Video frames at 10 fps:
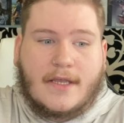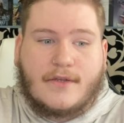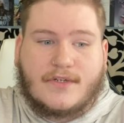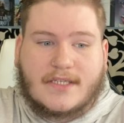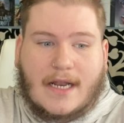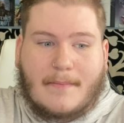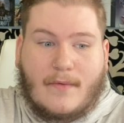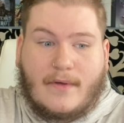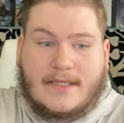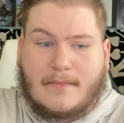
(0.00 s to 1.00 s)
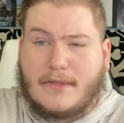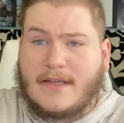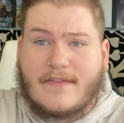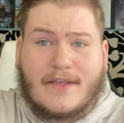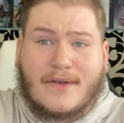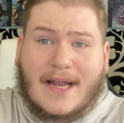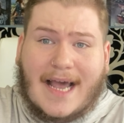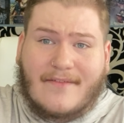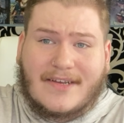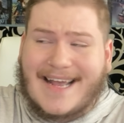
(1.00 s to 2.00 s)
You just got to be willing to believe that you can
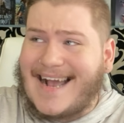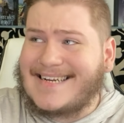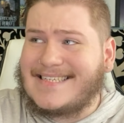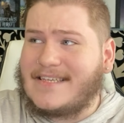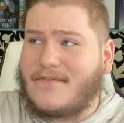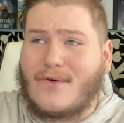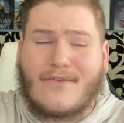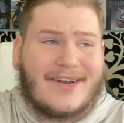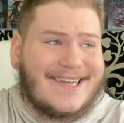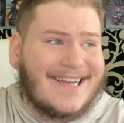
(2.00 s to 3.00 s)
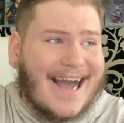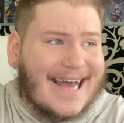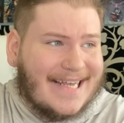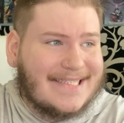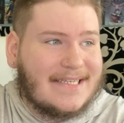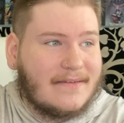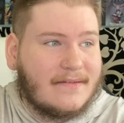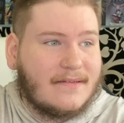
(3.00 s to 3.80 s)
have it. Act as if you already got it.